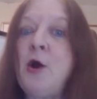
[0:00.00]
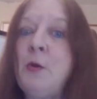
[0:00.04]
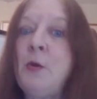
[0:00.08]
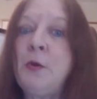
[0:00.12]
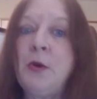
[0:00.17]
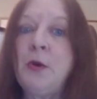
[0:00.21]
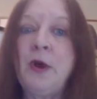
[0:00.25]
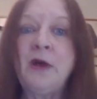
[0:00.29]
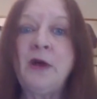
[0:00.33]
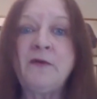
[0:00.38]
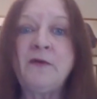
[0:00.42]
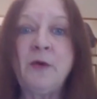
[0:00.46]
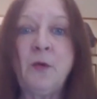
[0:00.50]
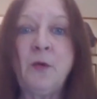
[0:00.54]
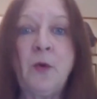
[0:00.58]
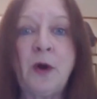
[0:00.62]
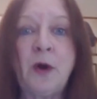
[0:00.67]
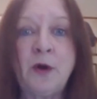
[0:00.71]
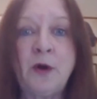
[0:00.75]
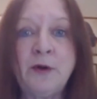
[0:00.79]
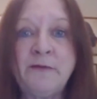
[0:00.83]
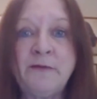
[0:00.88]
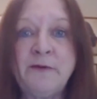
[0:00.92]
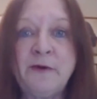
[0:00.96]
I hope you
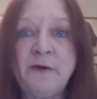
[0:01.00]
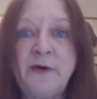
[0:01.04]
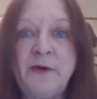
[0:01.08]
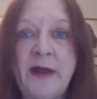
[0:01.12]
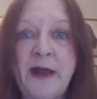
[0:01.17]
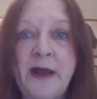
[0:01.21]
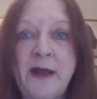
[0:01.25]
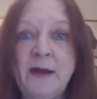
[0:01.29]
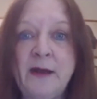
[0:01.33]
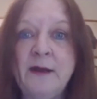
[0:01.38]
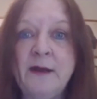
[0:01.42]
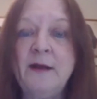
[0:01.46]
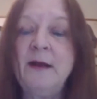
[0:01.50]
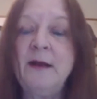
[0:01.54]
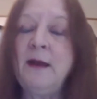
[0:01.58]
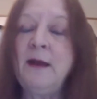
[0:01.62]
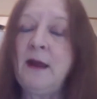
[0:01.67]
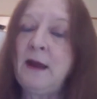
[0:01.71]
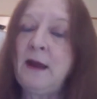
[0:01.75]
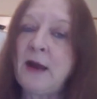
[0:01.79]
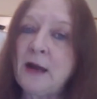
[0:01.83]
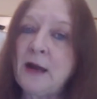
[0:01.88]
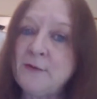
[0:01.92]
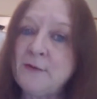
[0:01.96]
have a wonderful
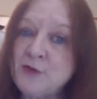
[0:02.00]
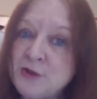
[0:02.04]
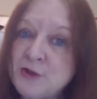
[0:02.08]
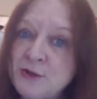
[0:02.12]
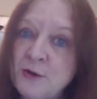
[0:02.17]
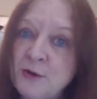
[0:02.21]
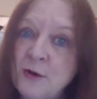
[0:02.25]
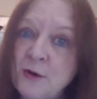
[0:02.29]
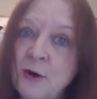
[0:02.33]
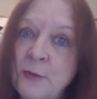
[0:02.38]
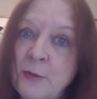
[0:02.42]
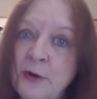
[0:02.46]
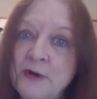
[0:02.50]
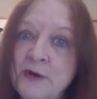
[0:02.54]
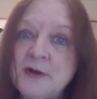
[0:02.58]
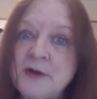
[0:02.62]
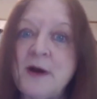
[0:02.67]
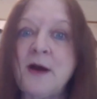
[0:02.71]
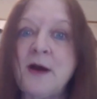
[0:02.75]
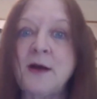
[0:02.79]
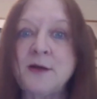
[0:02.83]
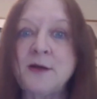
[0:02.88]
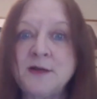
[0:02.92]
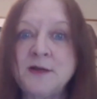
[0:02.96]
day, and I'm
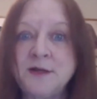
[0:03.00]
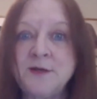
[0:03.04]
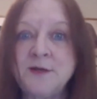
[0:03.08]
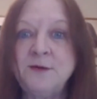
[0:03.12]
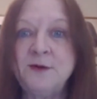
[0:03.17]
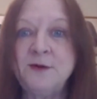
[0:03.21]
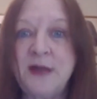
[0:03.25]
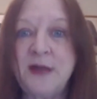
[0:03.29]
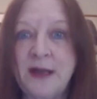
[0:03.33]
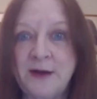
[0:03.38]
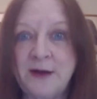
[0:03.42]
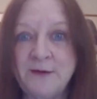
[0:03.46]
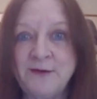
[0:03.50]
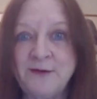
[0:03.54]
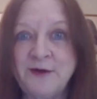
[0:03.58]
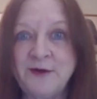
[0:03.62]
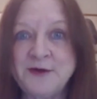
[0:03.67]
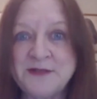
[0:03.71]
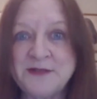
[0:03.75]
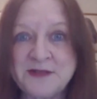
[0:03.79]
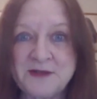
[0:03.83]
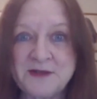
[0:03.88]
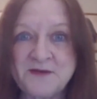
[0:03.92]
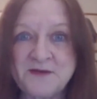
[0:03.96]
sure I'll be talking to you
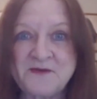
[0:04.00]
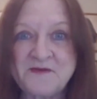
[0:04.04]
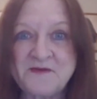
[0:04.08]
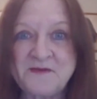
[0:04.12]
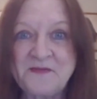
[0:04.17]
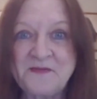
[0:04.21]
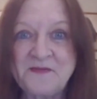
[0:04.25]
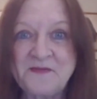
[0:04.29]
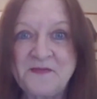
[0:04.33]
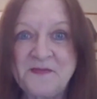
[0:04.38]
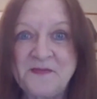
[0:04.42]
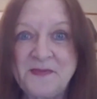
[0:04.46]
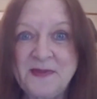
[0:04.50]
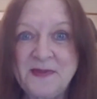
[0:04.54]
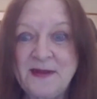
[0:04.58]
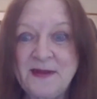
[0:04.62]
again real soon.